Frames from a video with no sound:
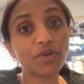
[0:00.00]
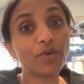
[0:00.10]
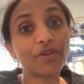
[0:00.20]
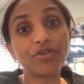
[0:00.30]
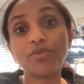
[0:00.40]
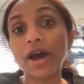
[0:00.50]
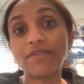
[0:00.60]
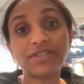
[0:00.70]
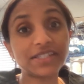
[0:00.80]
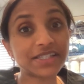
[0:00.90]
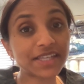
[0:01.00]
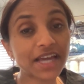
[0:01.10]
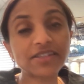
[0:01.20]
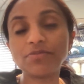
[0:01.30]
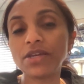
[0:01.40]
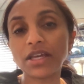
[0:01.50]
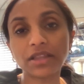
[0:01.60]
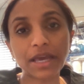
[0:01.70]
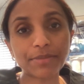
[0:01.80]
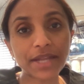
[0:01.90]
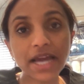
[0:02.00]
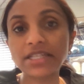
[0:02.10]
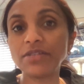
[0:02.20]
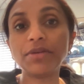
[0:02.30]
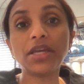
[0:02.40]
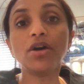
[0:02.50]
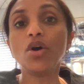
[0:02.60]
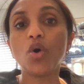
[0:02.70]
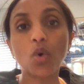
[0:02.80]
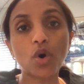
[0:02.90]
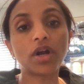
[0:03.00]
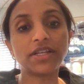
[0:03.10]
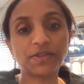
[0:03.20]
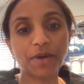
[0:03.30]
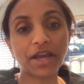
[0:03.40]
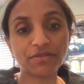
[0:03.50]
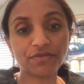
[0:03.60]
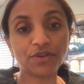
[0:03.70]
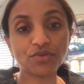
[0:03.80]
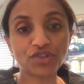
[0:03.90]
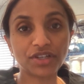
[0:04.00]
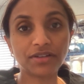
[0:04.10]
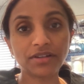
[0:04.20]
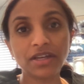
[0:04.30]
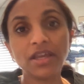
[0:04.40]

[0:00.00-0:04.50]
whether you have a discectomy, a laminectomy, or a spine fusion.